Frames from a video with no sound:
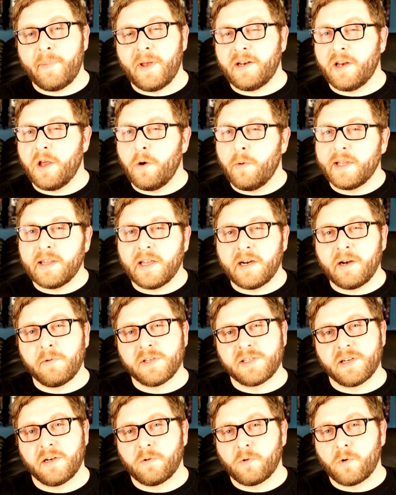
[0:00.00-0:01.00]
and knowing that it
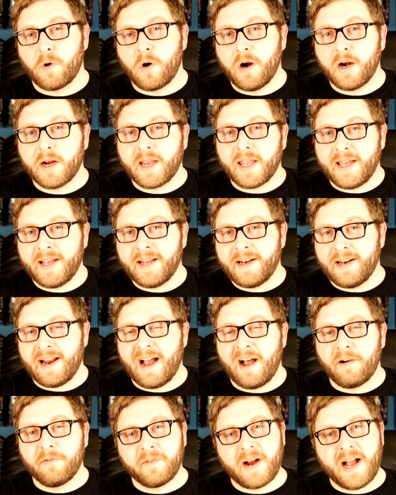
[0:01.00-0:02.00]
was an Aurora kit and
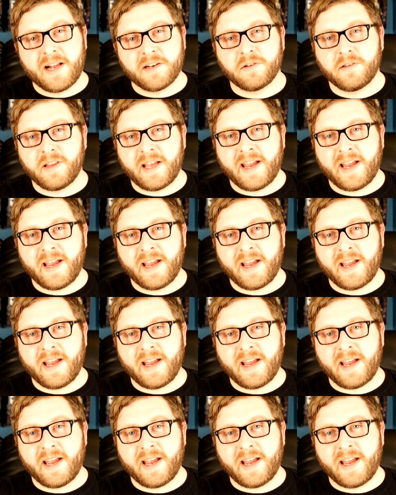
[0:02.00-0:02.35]
how fragile